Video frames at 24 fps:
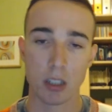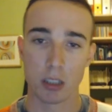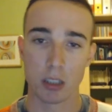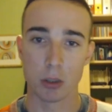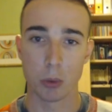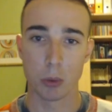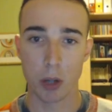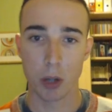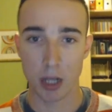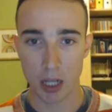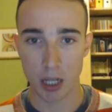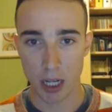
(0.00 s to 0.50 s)

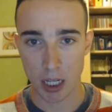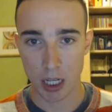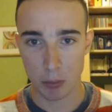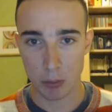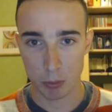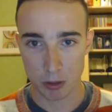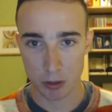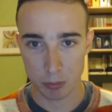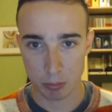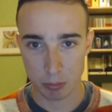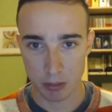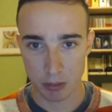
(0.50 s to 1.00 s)
Rook
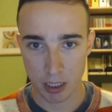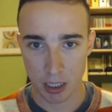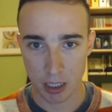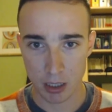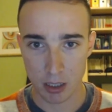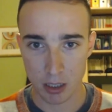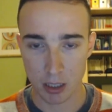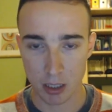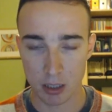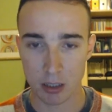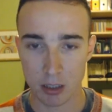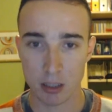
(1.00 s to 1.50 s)
e8 was
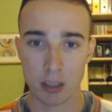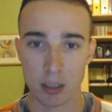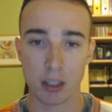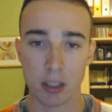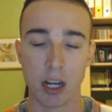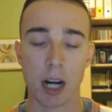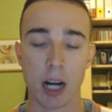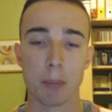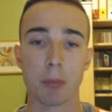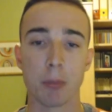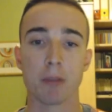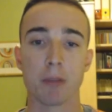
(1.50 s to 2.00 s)
played in a
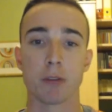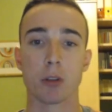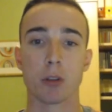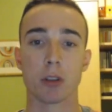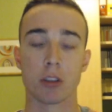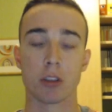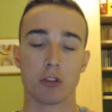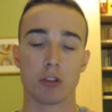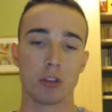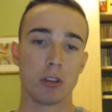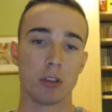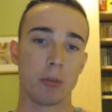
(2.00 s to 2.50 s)

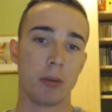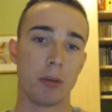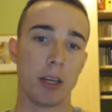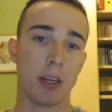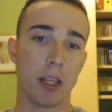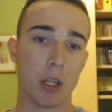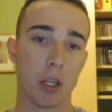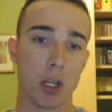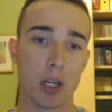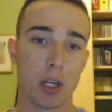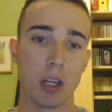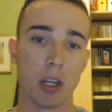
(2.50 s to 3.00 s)
Karpov-Korchnoi
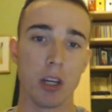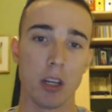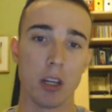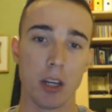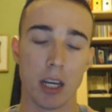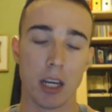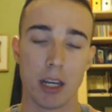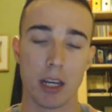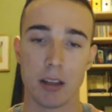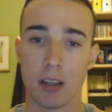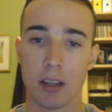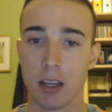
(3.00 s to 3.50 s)
match,
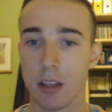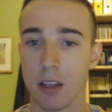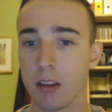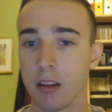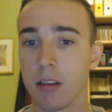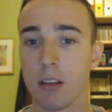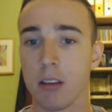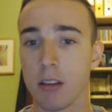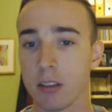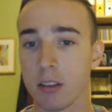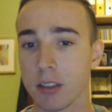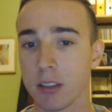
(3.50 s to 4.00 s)
and
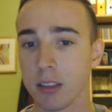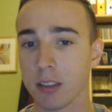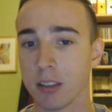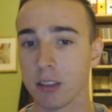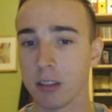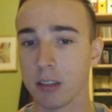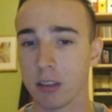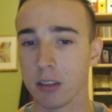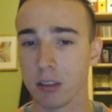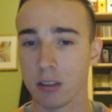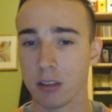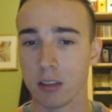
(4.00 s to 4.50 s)
then there
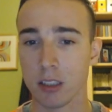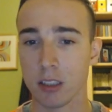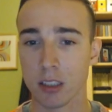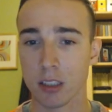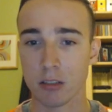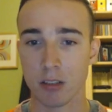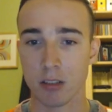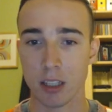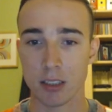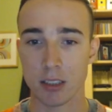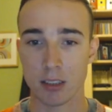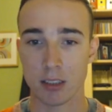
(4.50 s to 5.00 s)
is
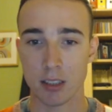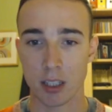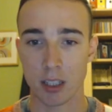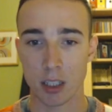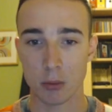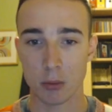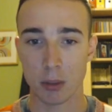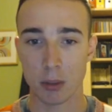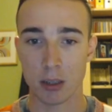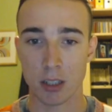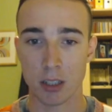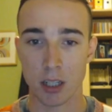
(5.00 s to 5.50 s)
this line
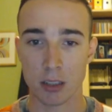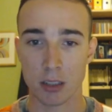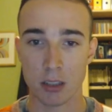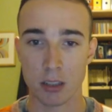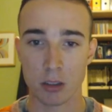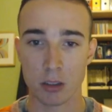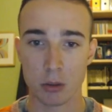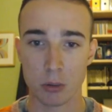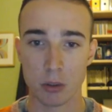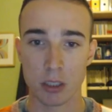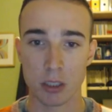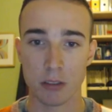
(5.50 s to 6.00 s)
starting with knight
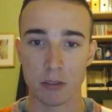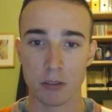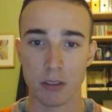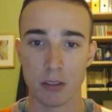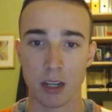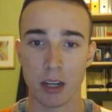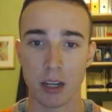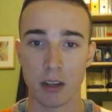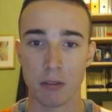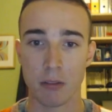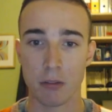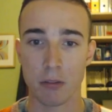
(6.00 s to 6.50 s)
d2,
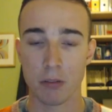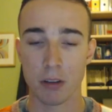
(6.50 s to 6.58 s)
e5,